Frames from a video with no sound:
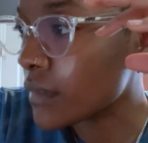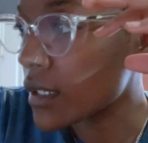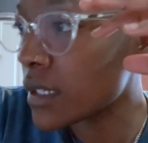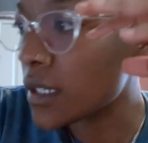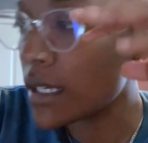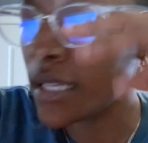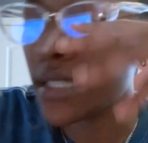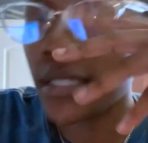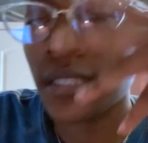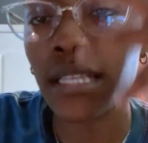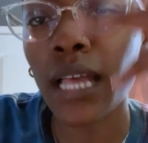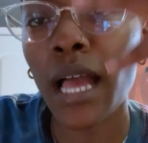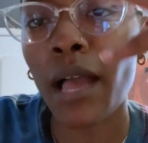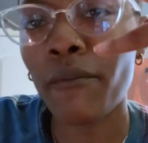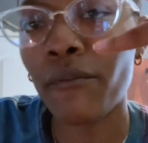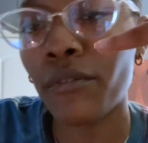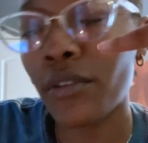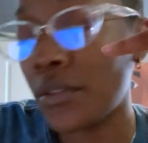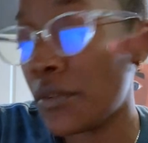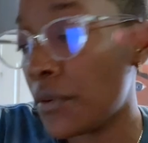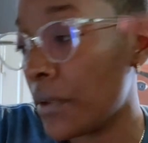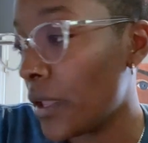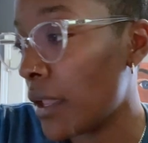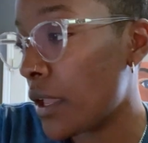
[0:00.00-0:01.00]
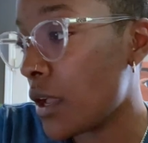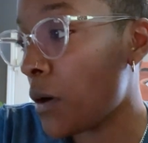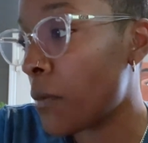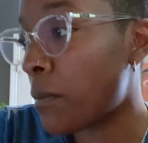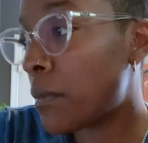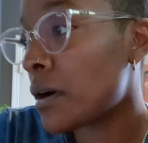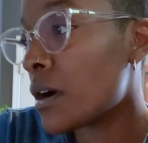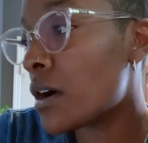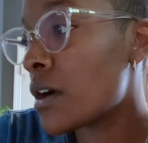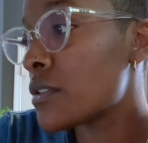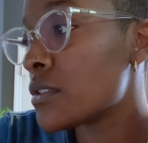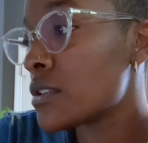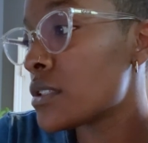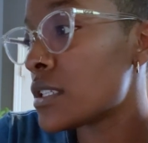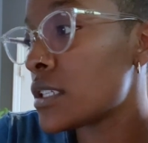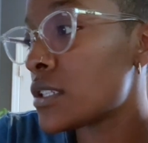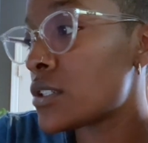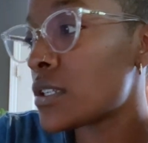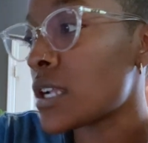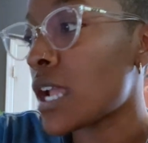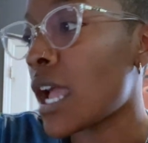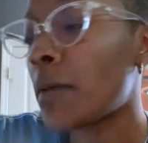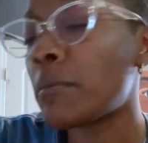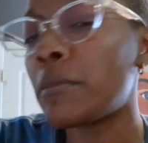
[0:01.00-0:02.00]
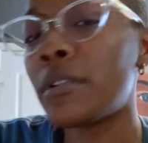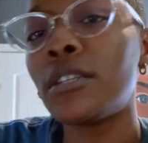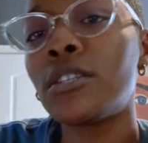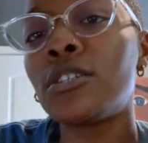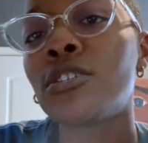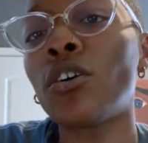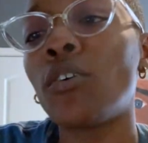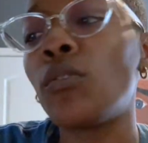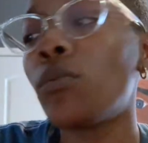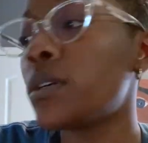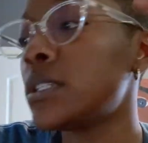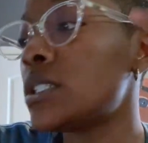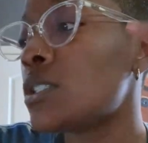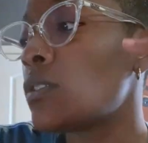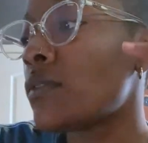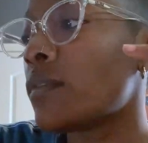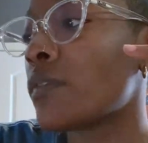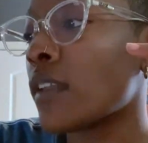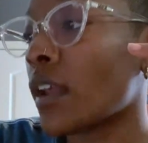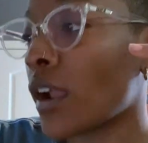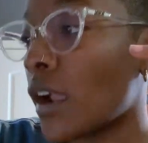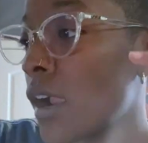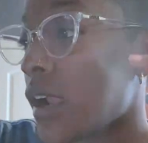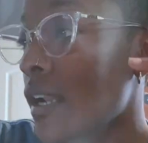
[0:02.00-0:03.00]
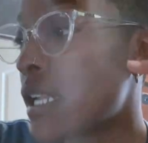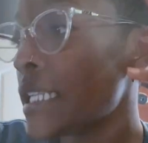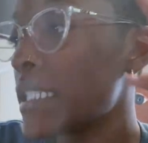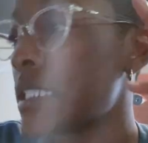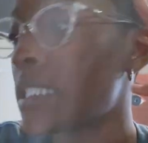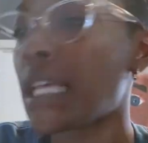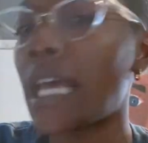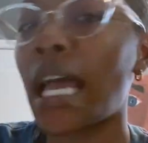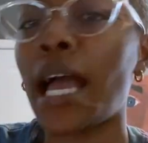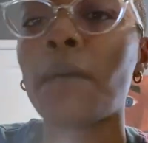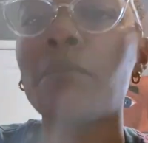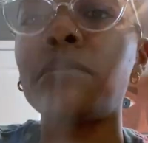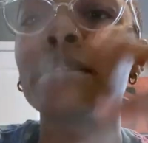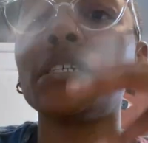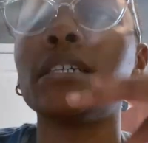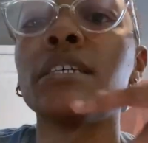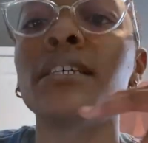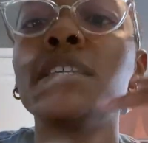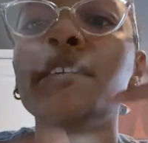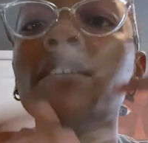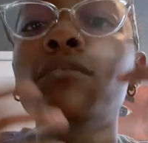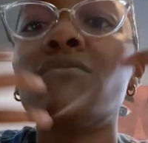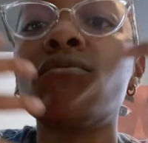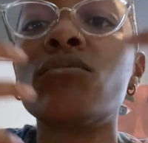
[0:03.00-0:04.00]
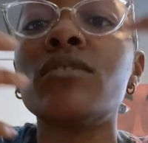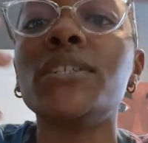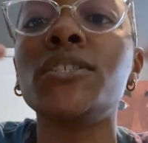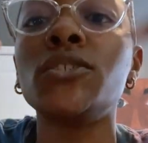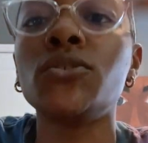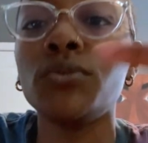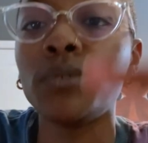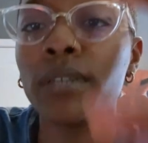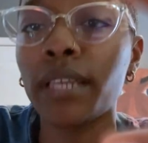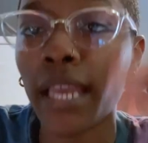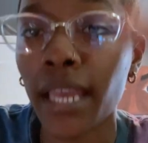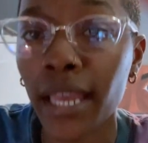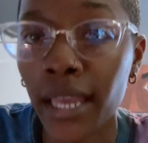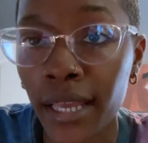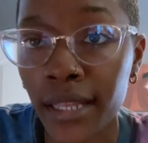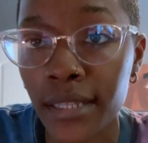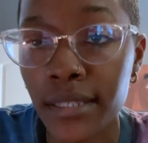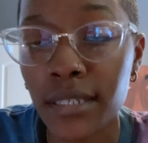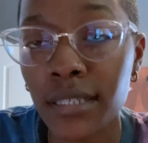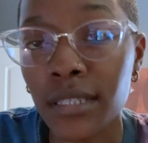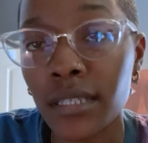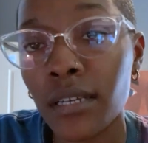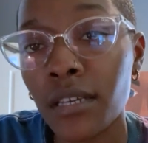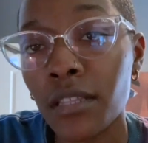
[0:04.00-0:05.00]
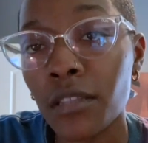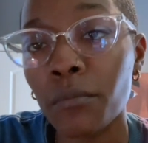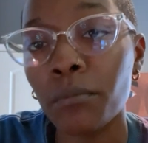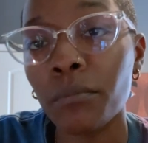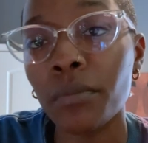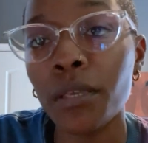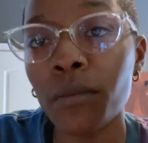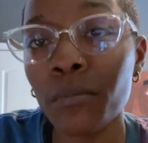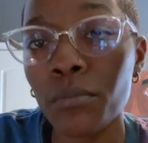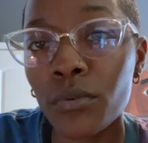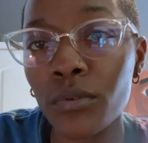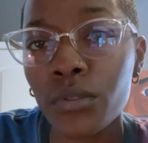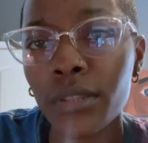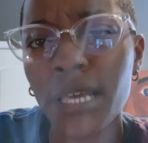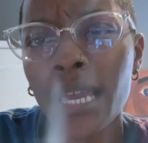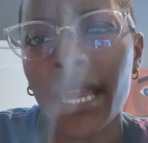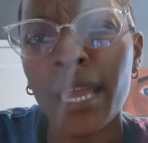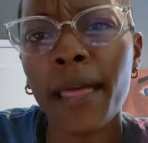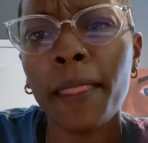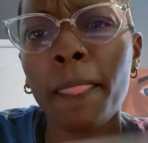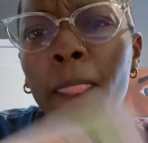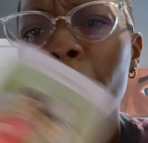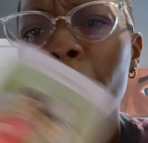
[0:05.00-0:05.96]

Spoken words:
It's time for you to help others. It's time to show what you've learned. It's time to give what you can to the other people that,